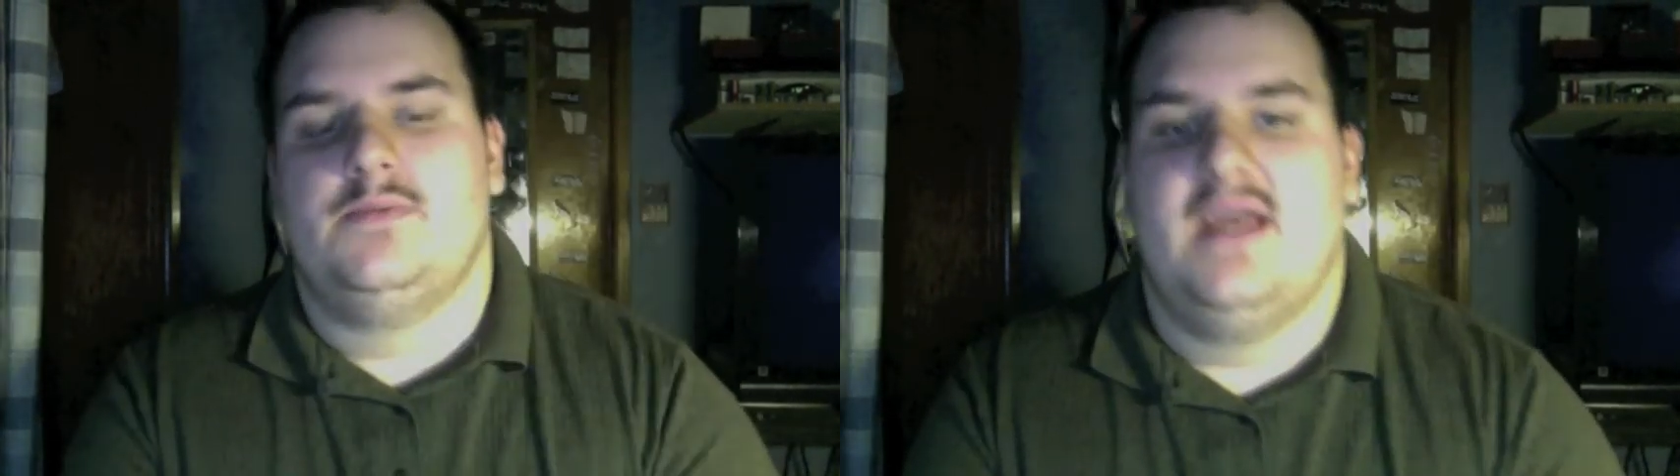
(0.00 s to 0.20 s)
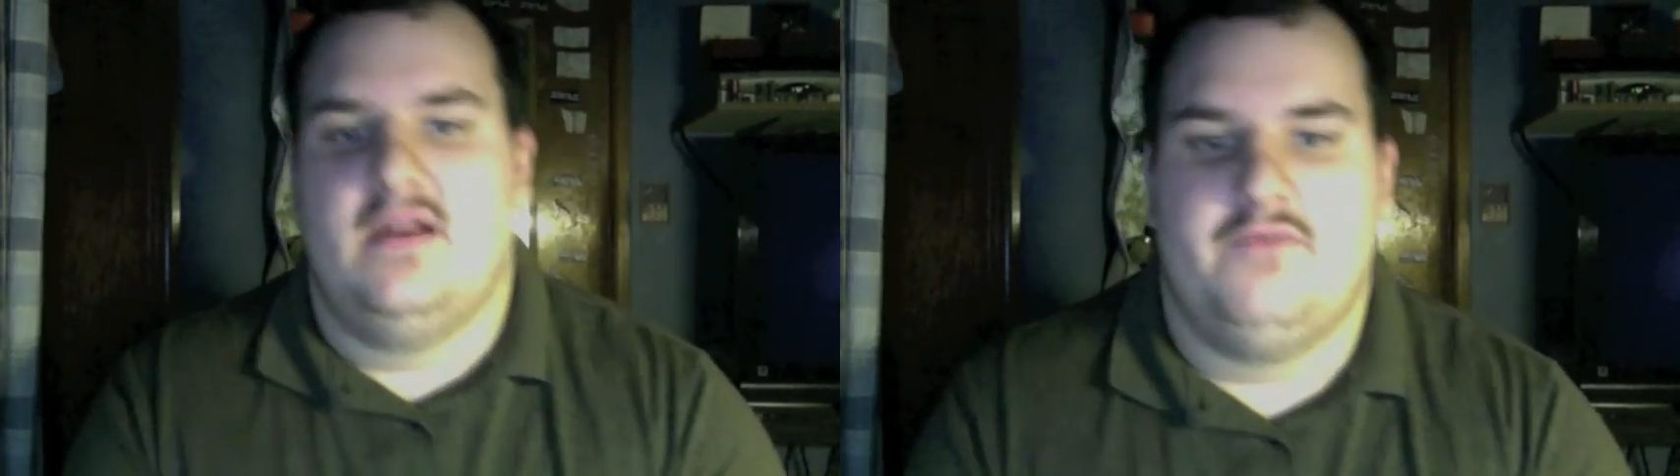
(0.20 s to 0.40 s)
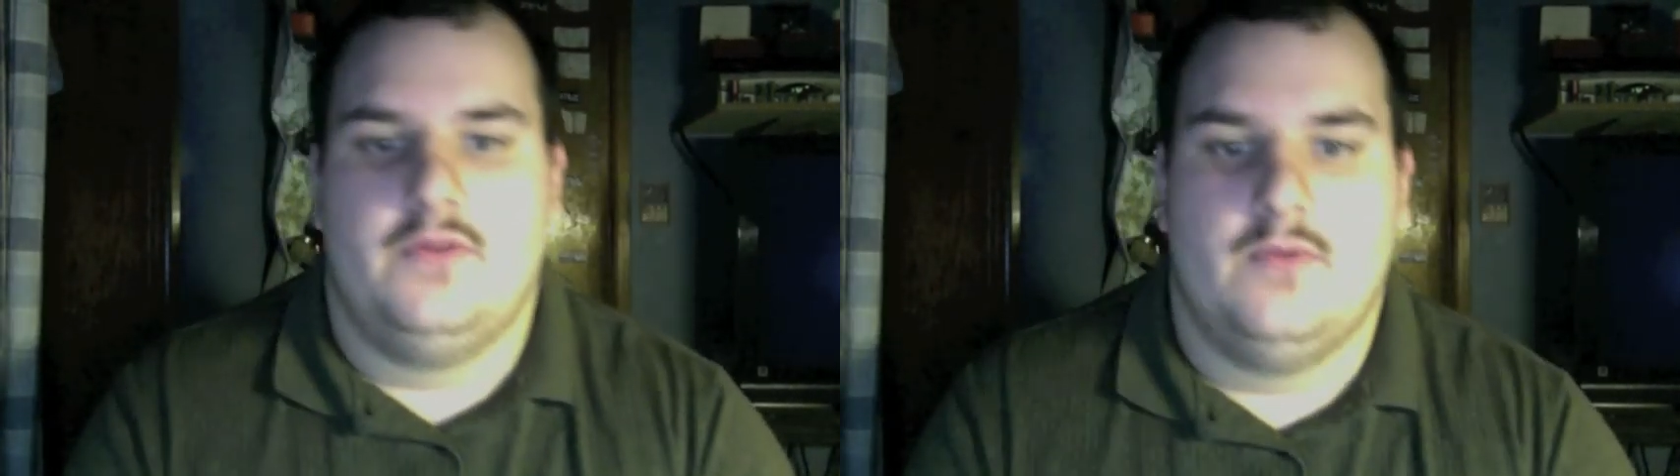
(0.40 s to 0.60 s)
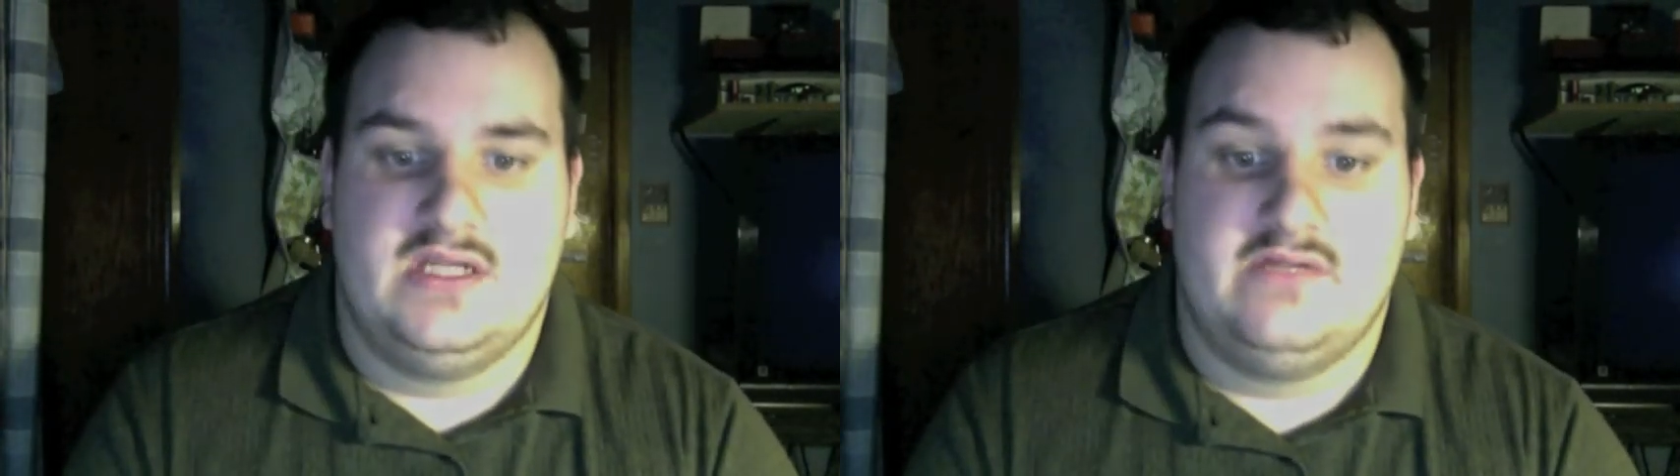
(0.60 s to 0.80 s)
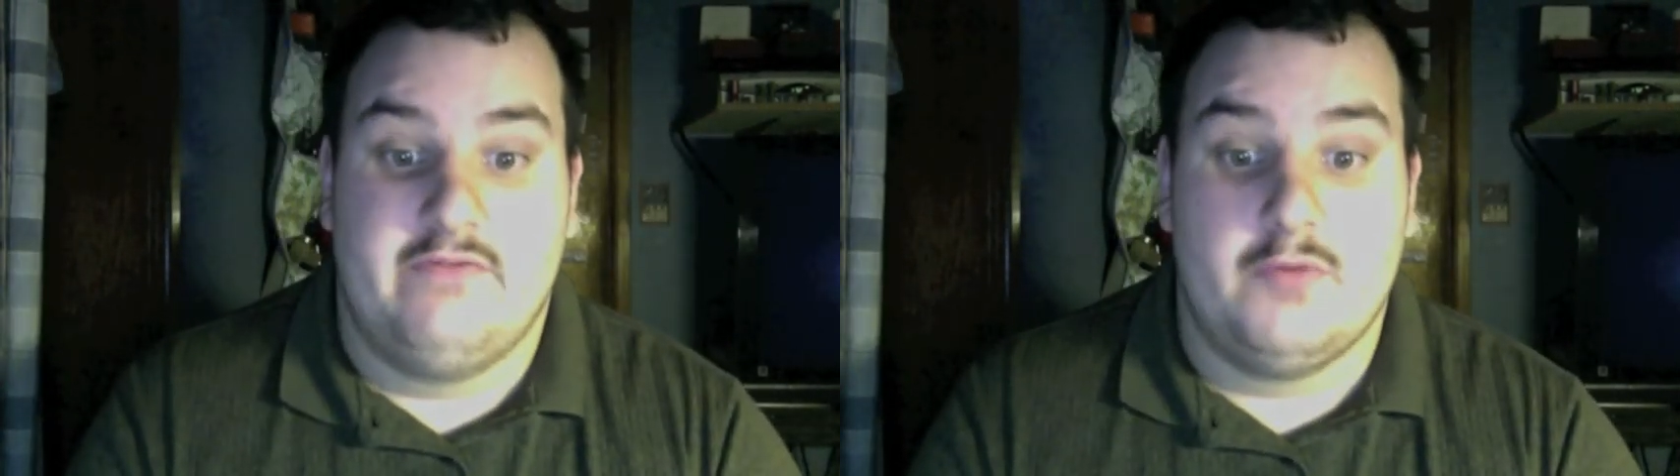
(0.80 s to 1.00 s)
ban it for the
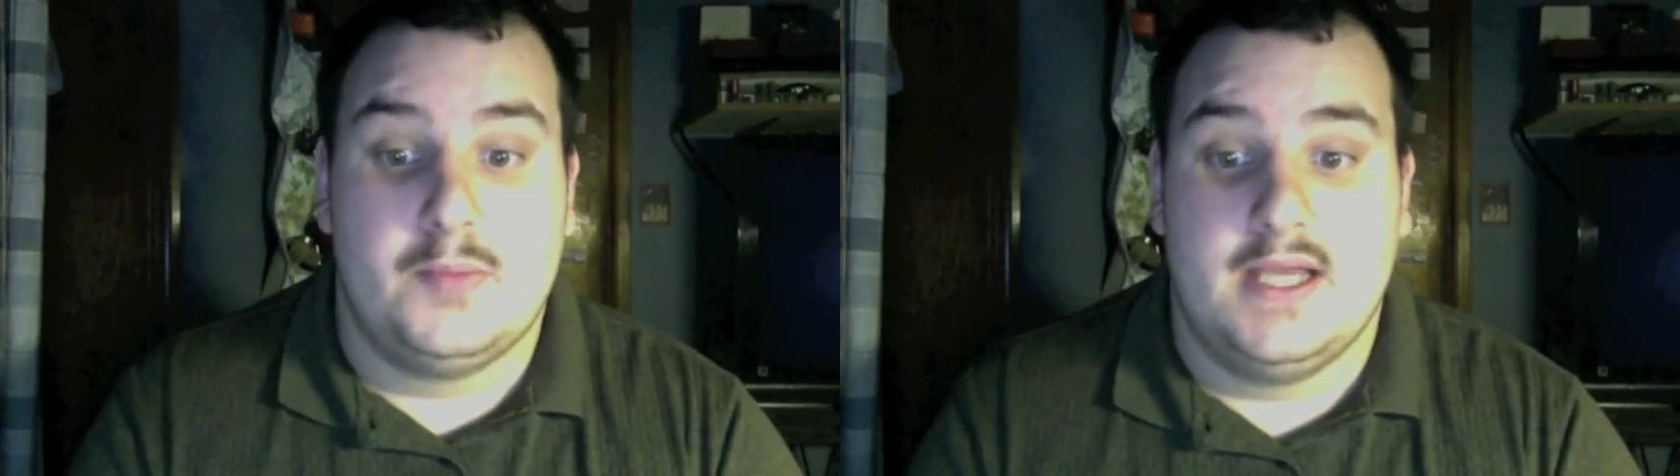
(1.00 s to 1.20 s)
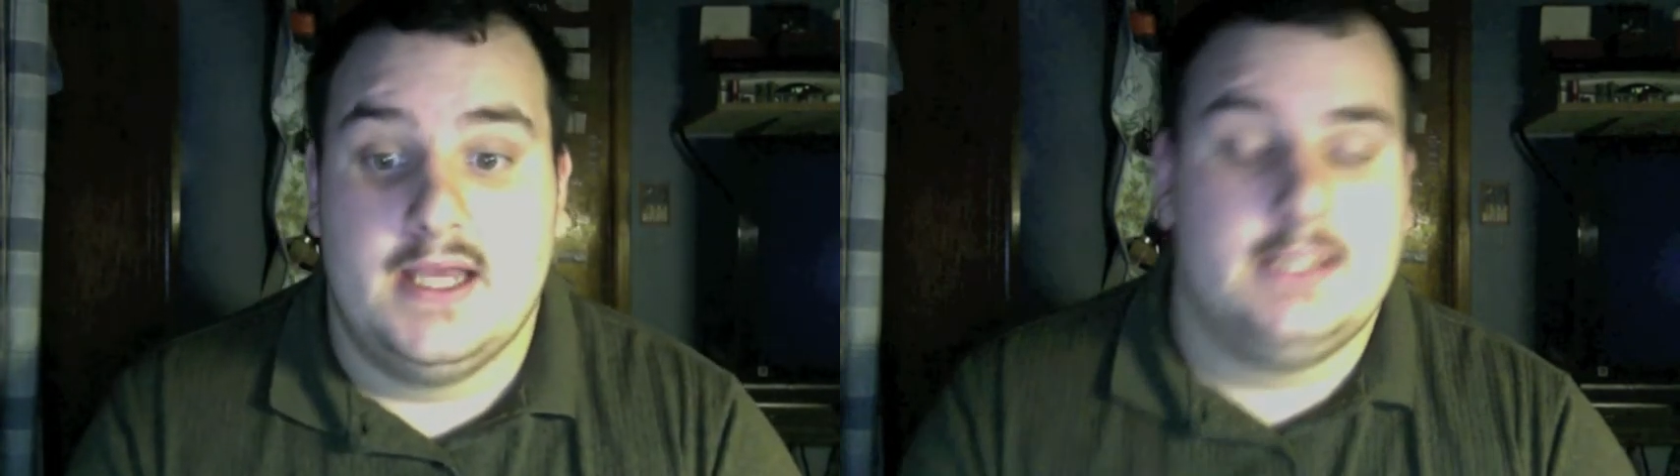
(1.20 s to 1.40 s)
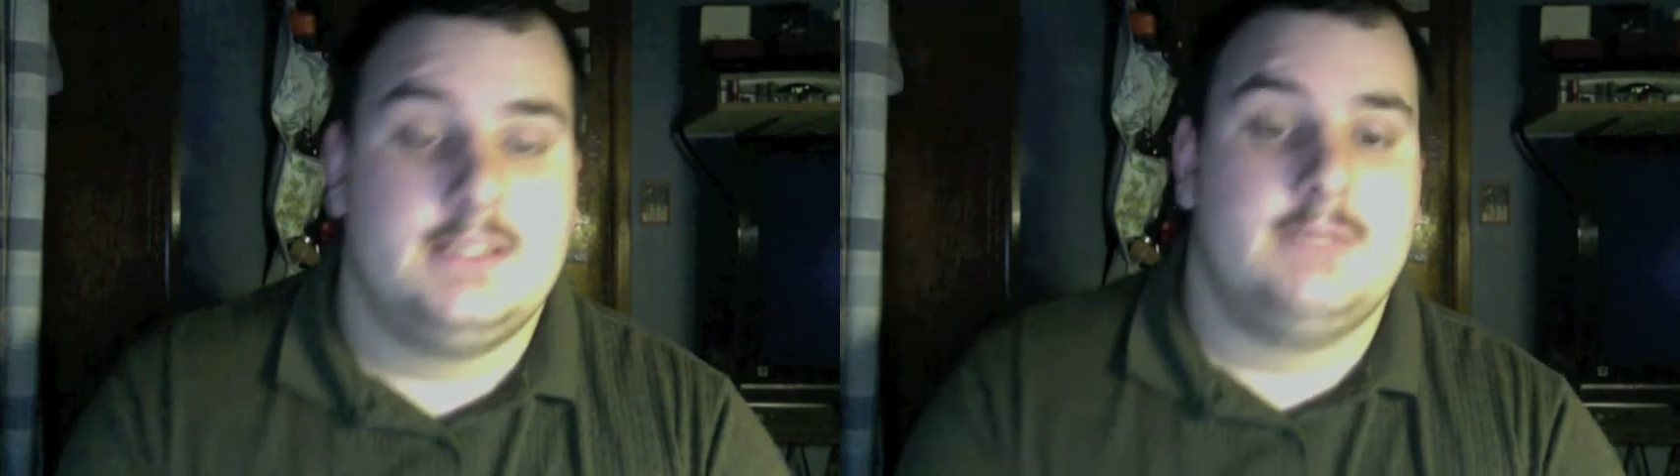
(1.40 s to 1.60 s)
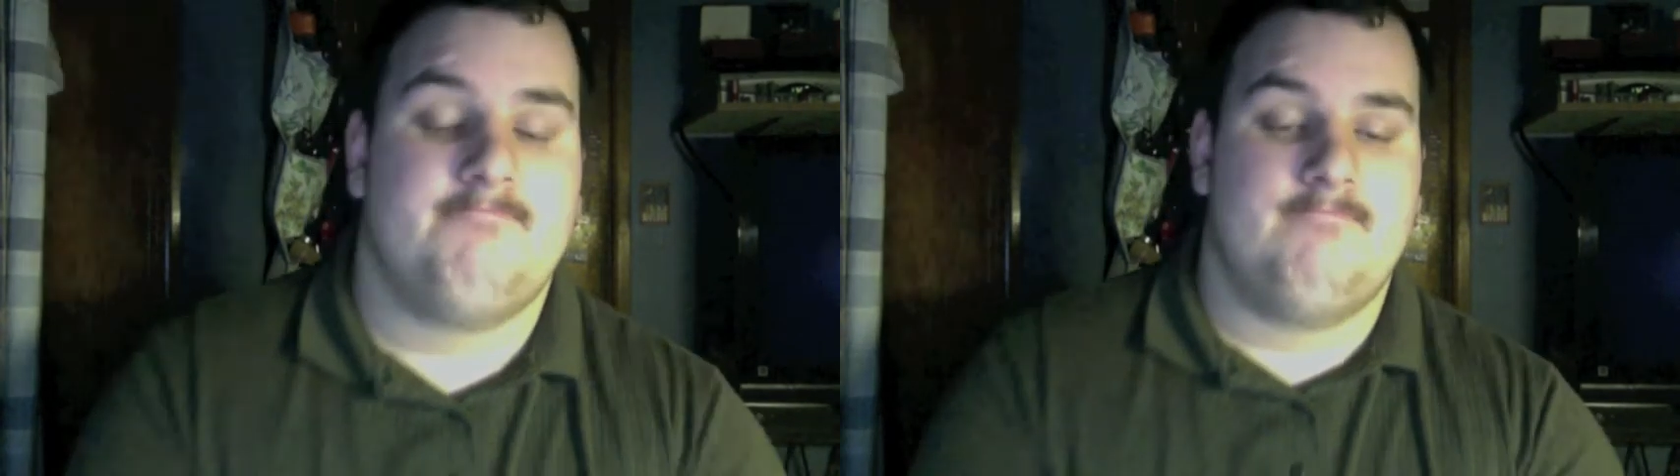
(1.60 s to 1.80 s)
rest of everybody else.